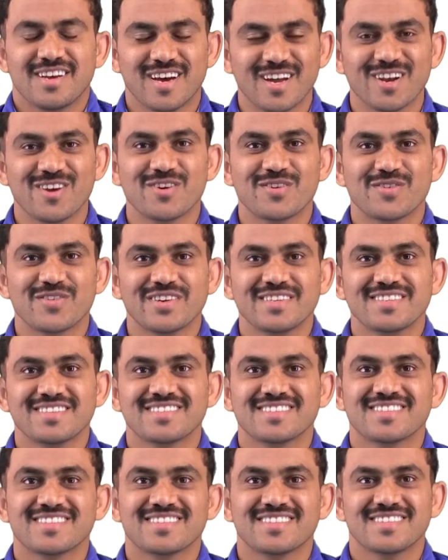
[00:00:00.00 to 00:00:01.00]
Hello everyone,
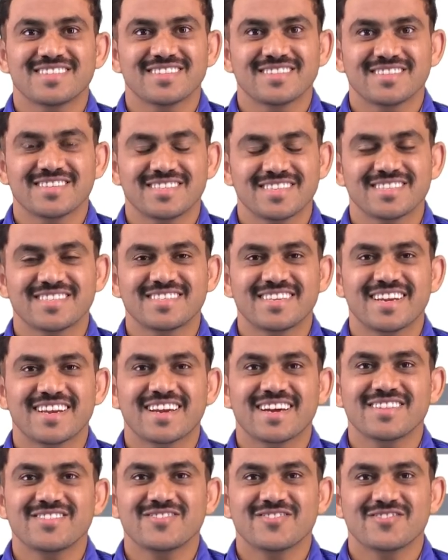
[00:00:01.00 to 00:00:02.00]
this is
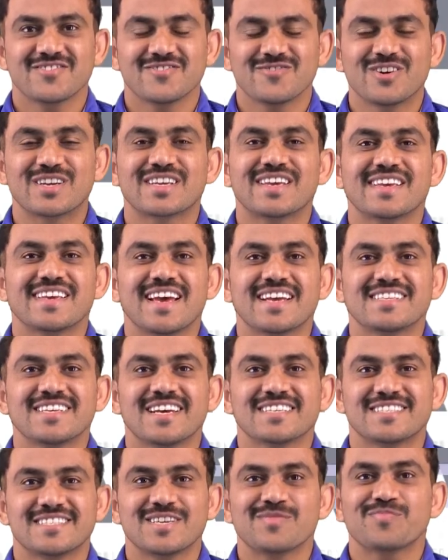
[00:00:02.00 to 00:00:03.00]
Srikanth, working as the
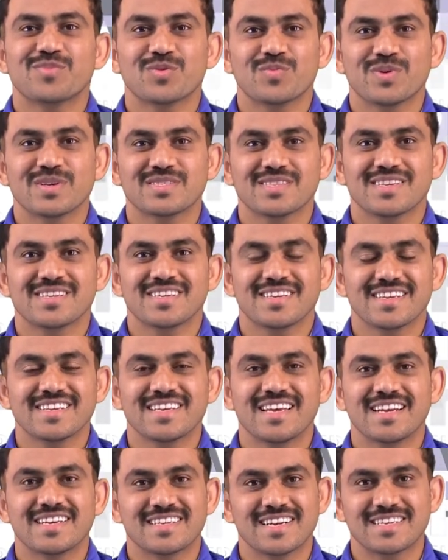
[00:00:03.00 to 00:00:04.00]
assistant professor in
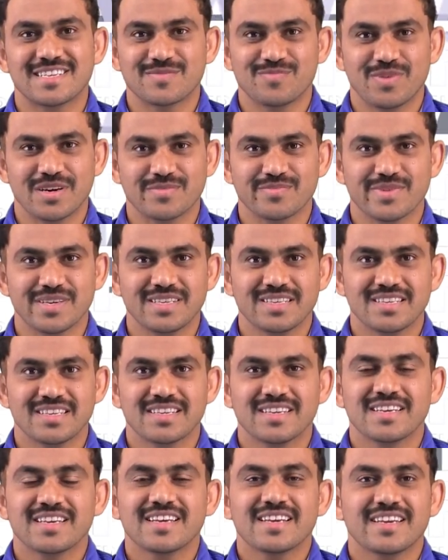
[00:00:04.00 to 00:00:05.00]
electrical department.
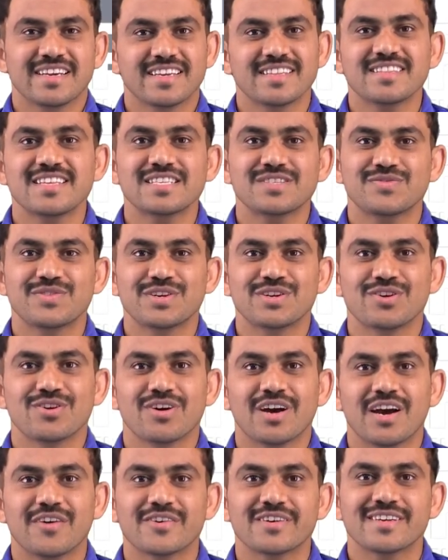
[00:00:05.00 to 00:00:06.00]
In this
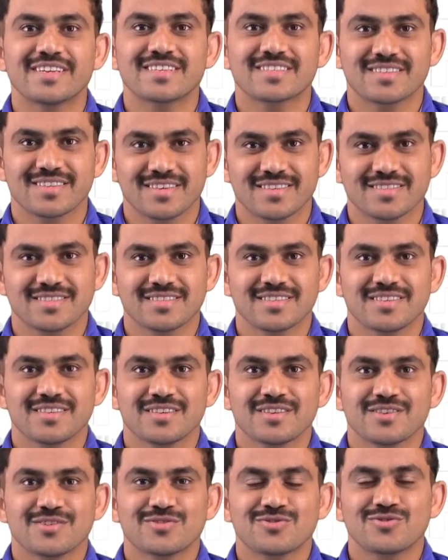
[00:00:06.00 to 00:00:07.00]
video, I want to discuss
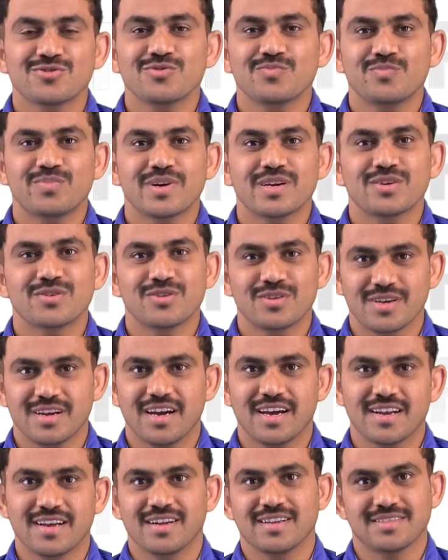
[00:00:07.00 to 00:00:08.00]
supernode
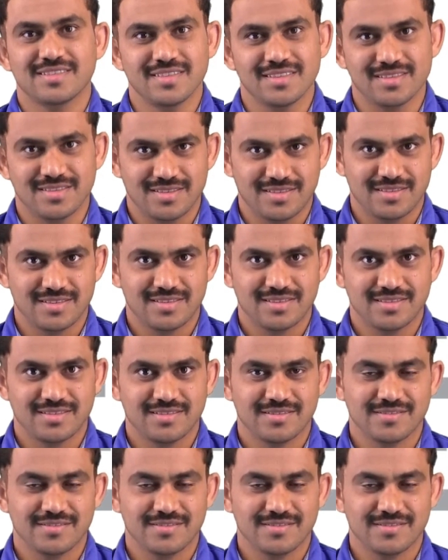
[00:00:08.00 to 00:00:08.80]
analysis.